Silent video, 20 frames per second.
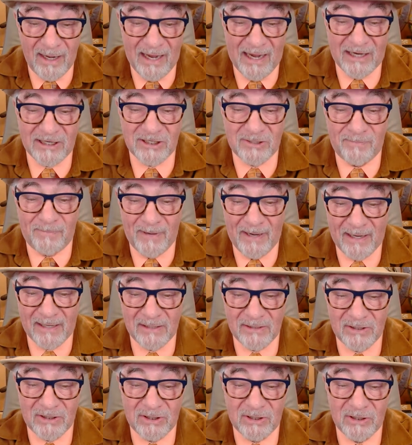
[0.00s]

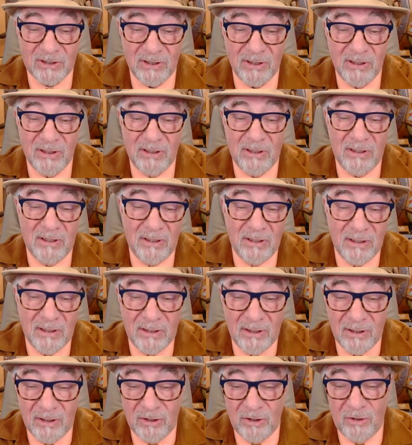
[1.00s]
aspects
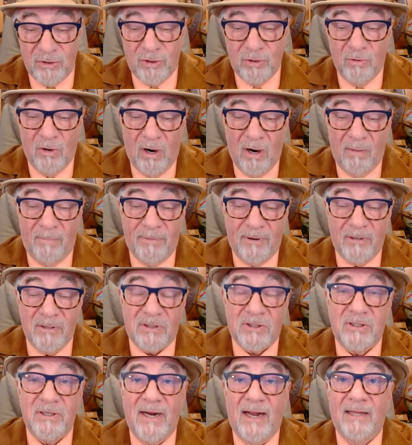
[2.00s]
to our
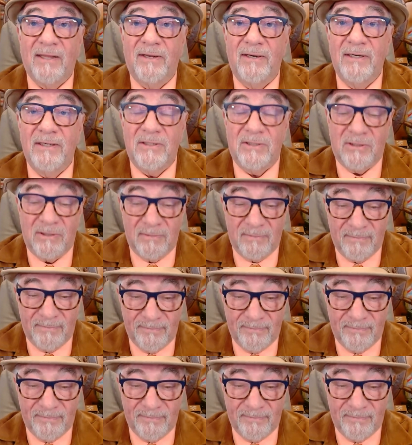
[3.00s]
personalities.